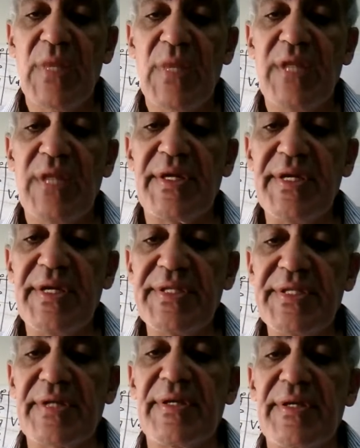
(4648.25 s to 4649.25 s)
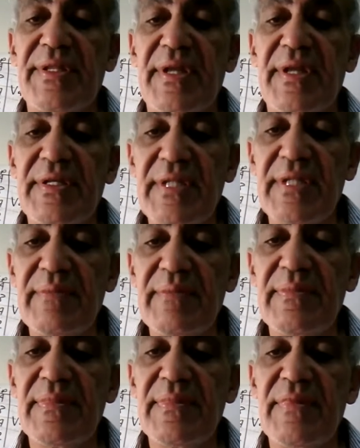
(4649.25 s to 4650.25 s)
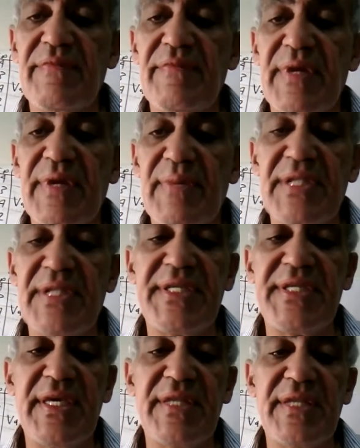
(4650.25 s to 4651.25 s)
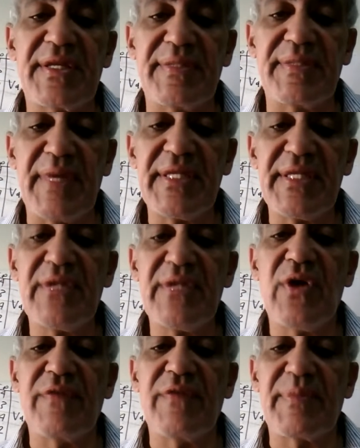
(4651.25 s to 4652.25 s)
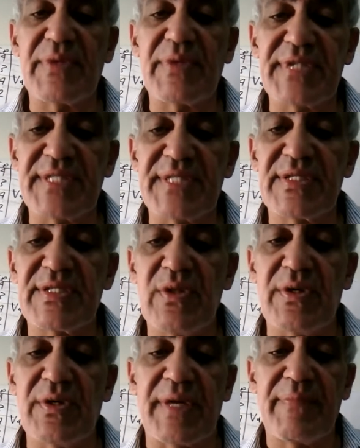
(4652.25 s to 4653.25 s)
the greater the random variability either demanded of the process. Okay,